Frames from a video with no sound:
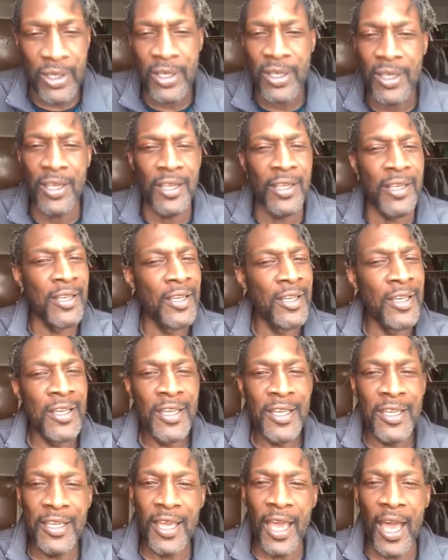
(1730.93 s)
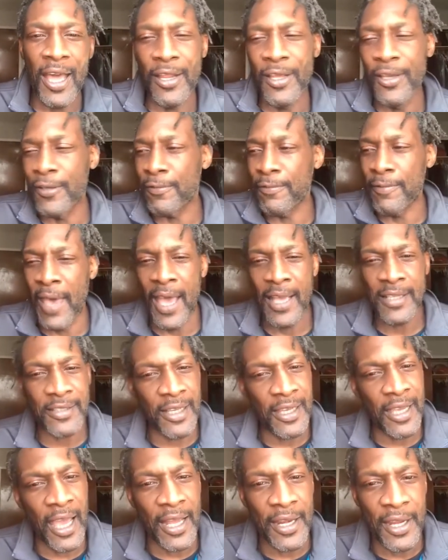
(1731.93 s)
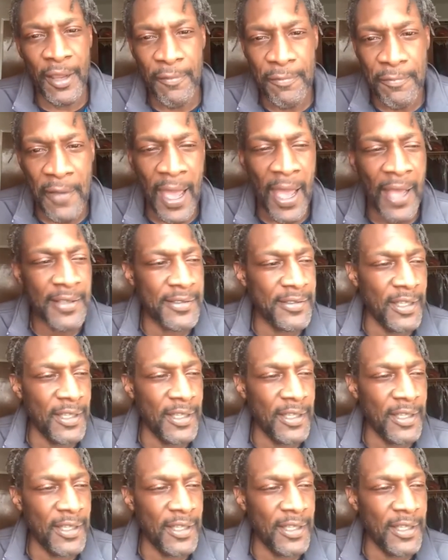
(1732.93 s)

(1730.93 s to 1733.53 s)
and, and he had his facts, they had their facts.